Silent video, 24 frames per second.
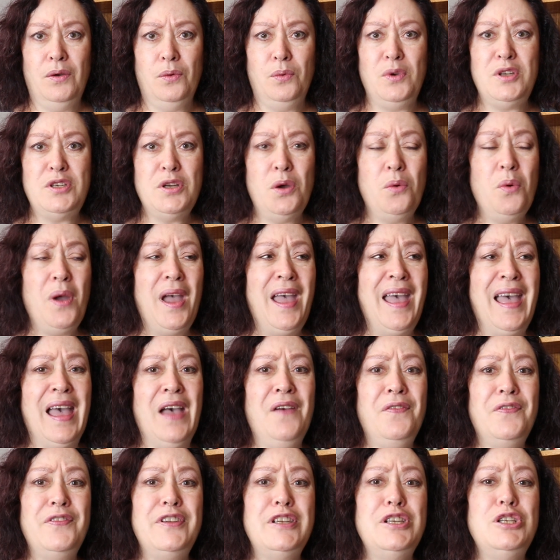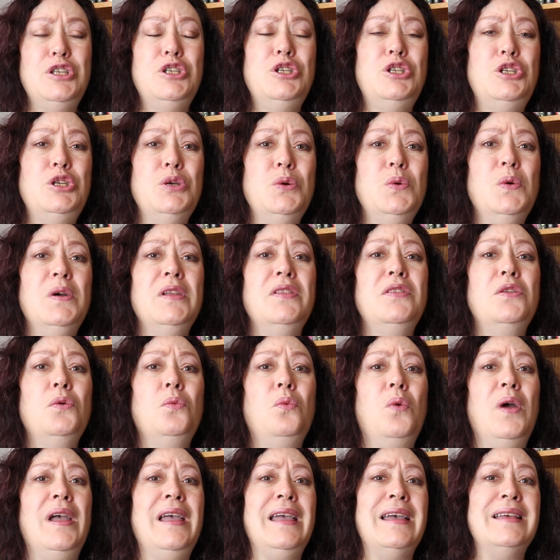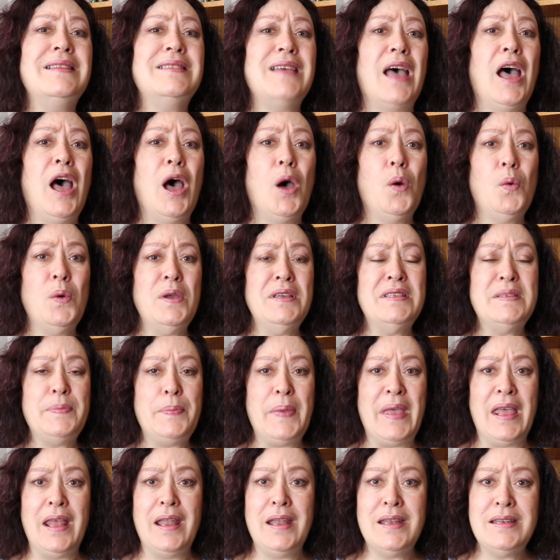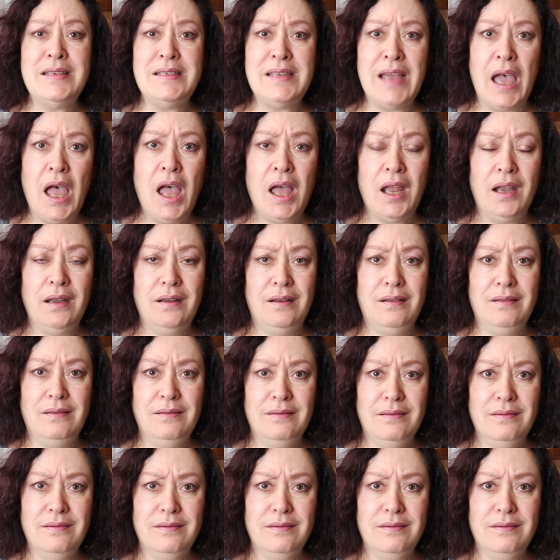We don't have to do it the way it's always been done.